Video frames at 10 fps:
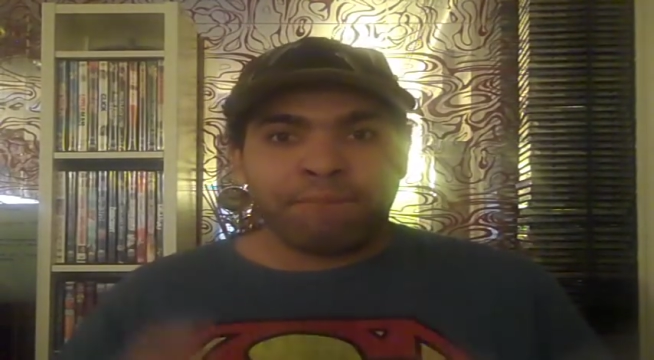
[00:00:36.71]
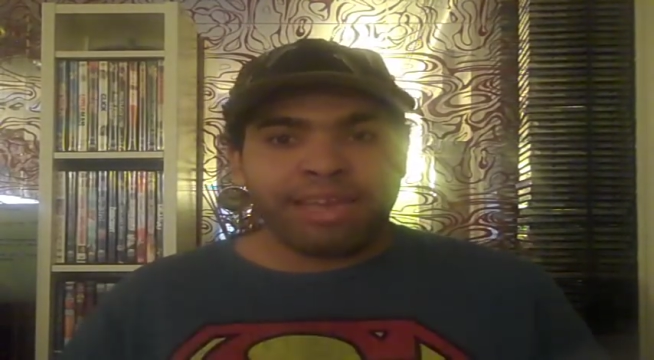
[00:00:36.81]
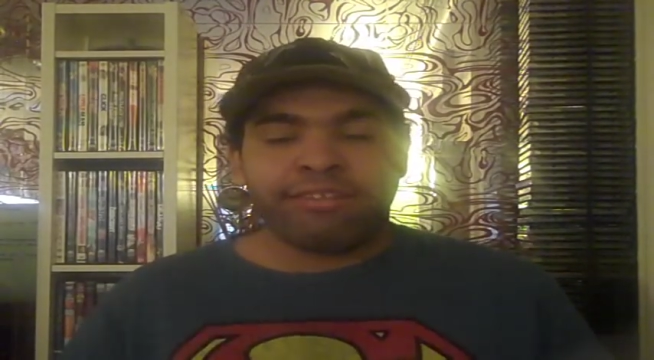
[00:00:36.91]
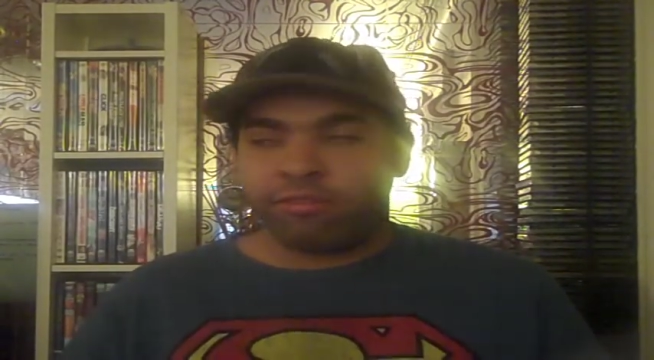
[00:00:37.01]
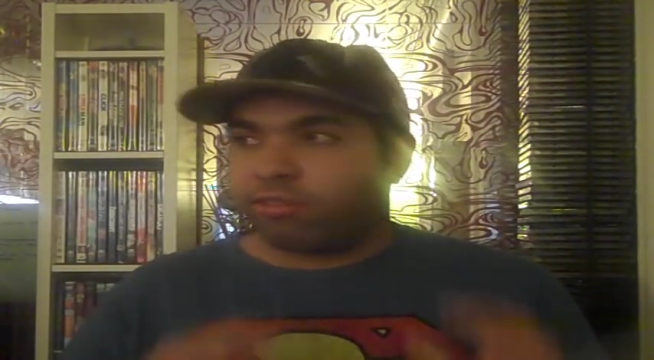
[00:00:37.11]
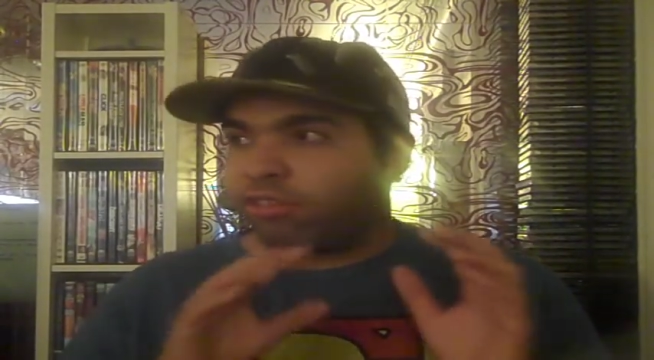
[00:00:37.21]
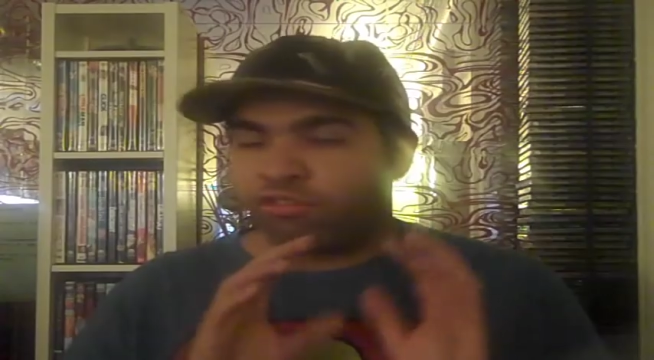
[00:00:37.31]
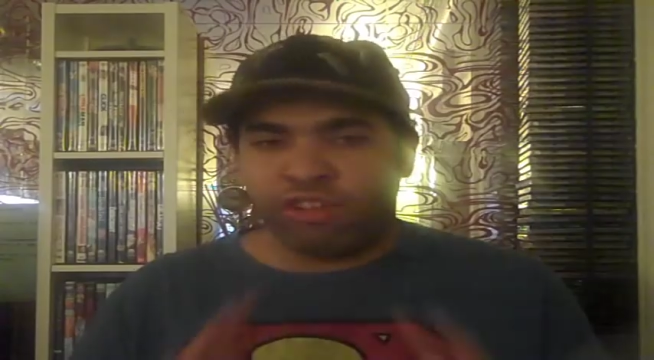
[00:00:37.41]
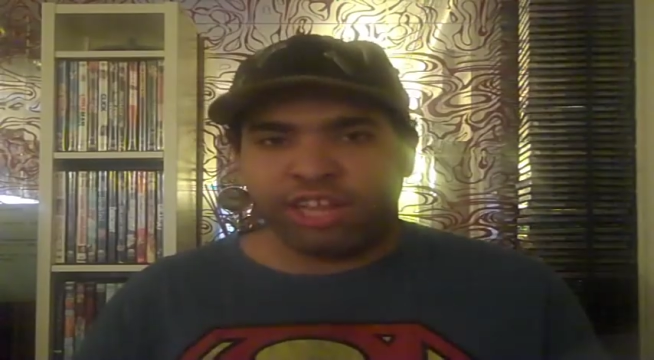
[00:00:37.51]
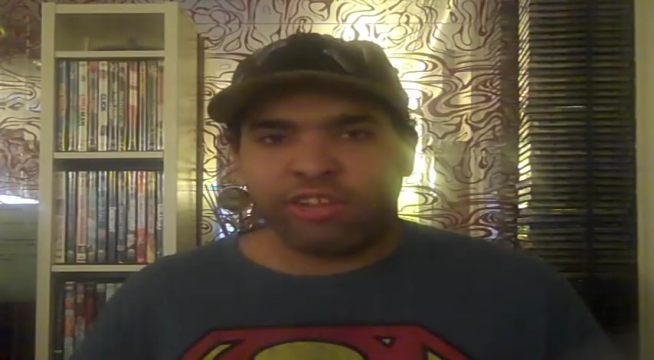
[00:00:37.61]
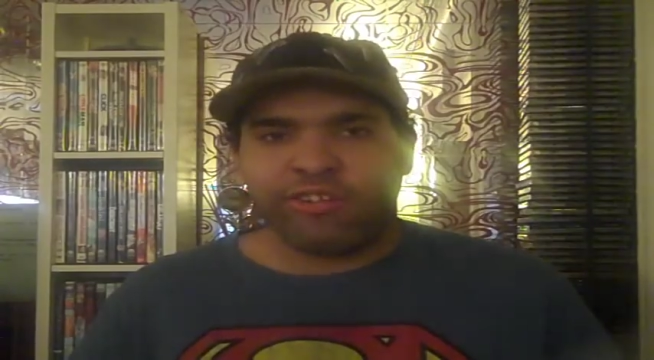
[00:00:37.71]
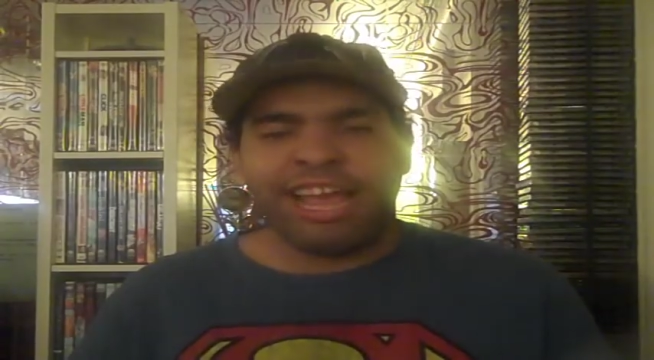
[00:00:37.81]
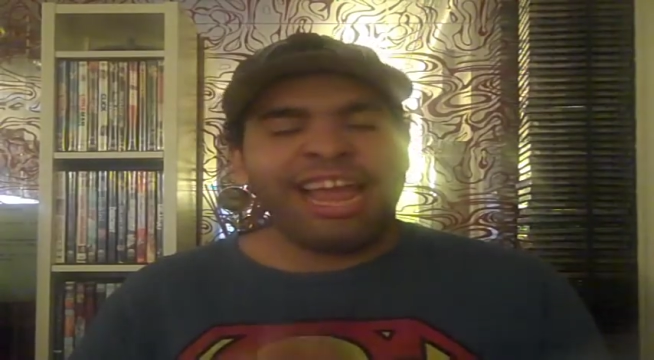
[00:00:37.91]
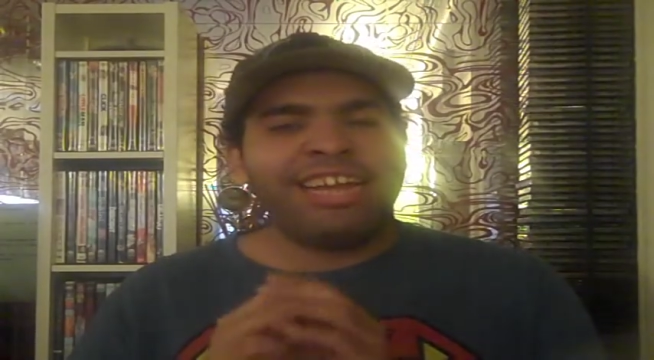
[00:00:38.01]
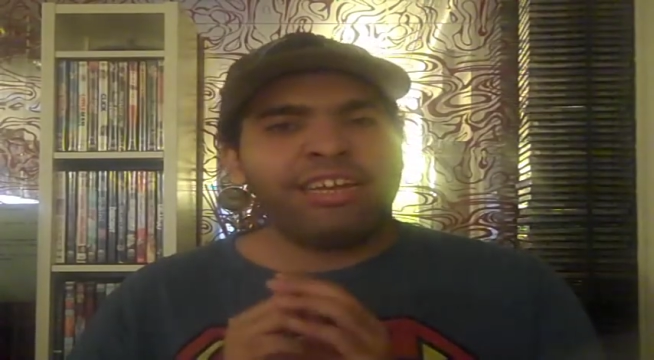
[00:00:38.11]
based on the trailer
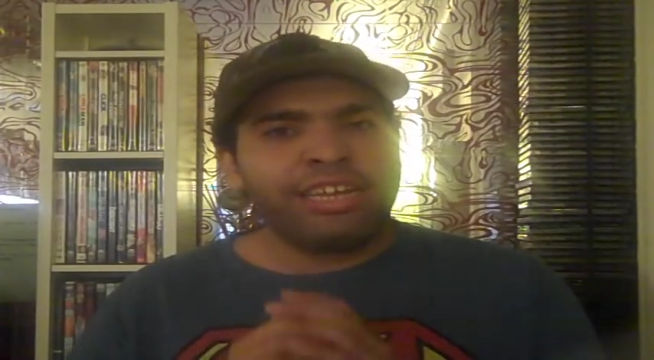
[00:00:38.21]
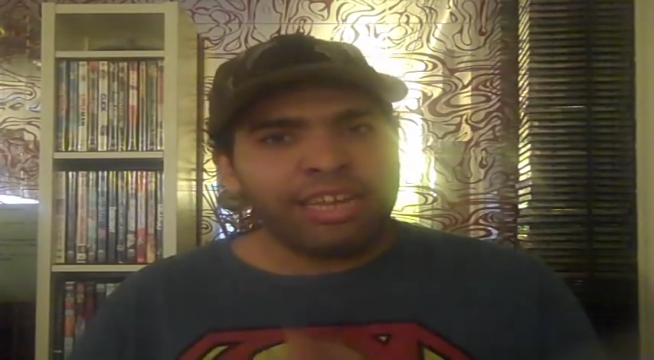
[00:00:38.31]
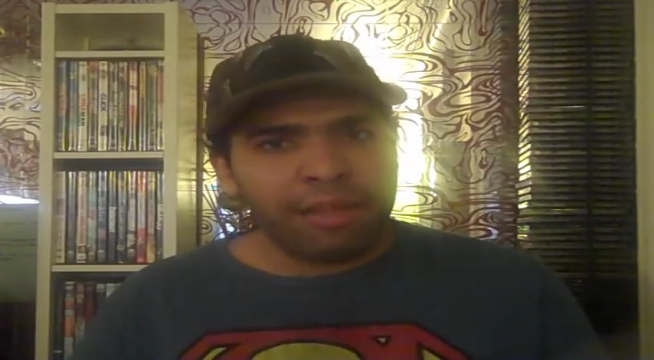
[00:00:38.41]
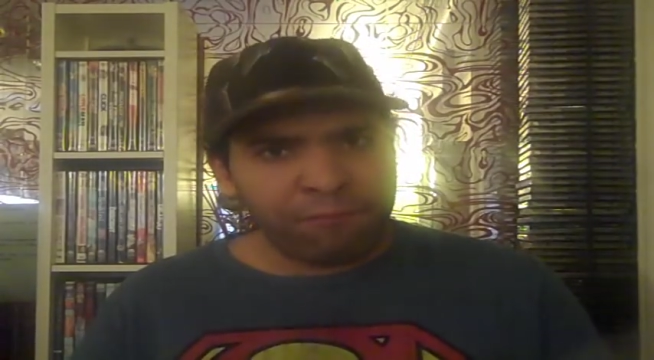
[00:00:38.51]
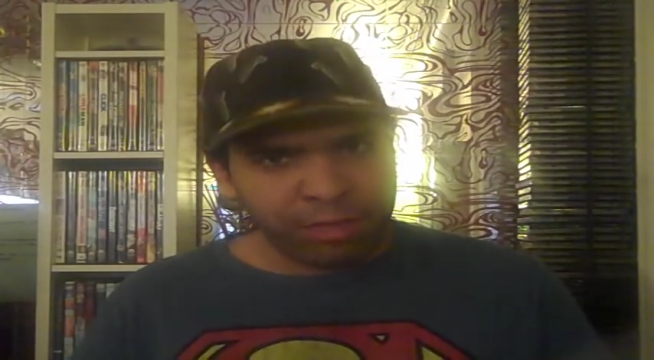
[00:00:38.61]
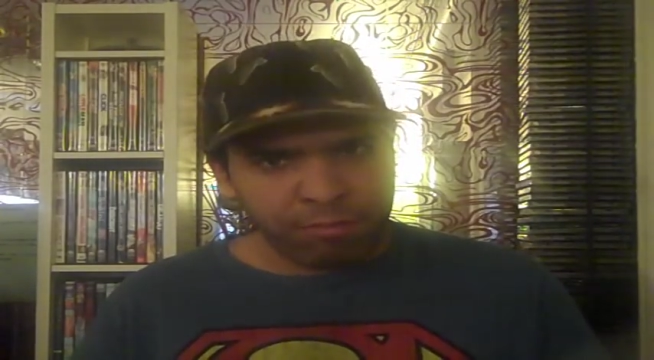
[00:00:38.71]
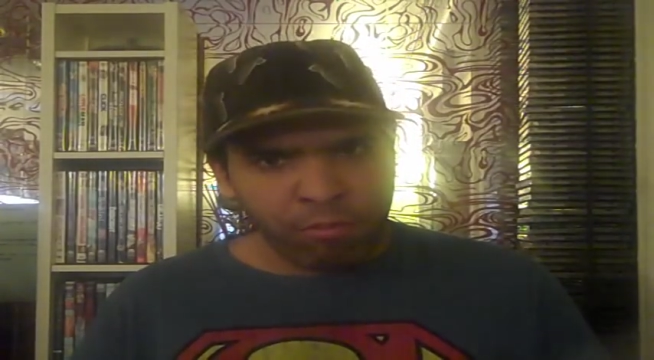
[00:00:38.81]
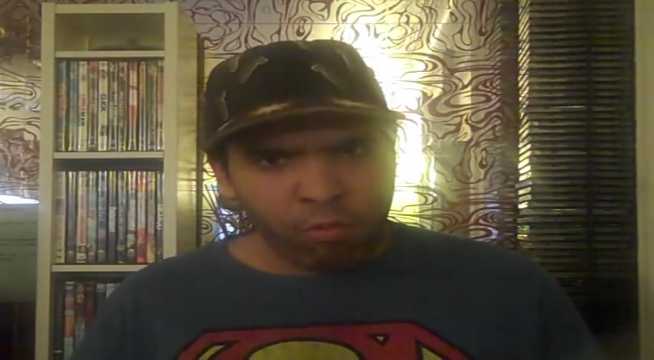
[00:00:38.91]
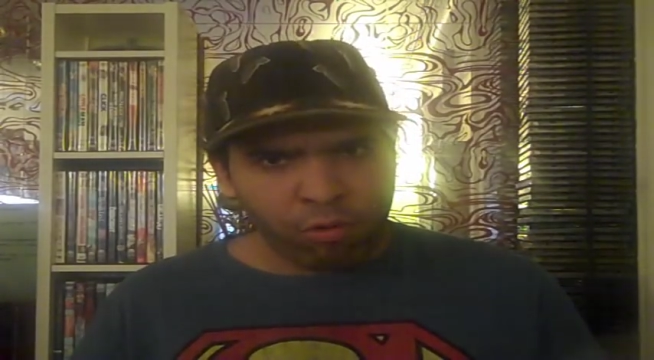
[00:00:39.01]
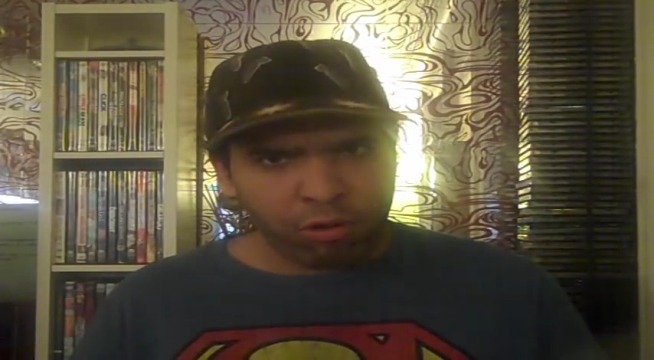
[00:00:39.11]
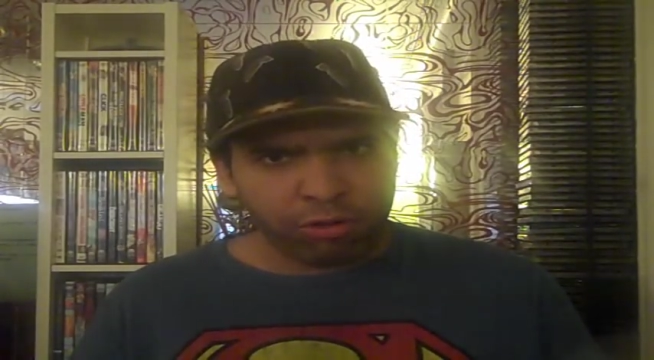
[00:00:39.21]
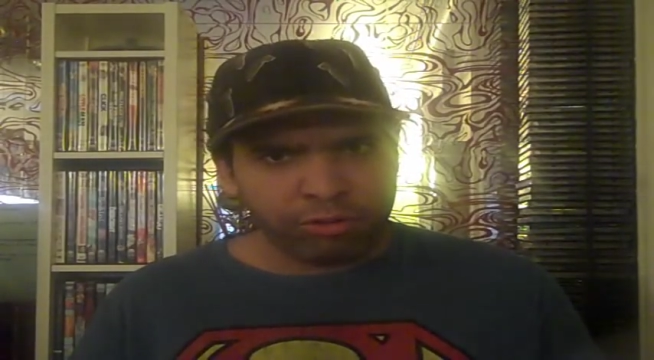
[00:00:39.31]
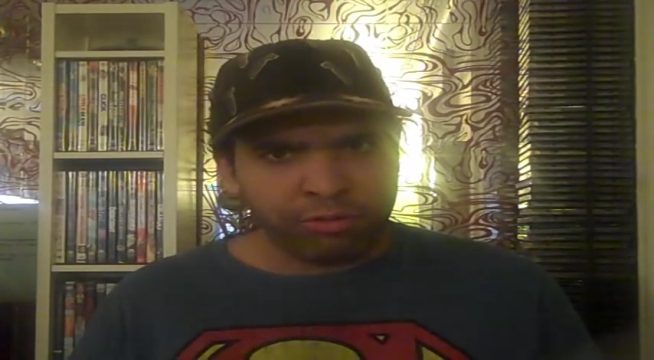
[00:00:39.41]
and nothing more.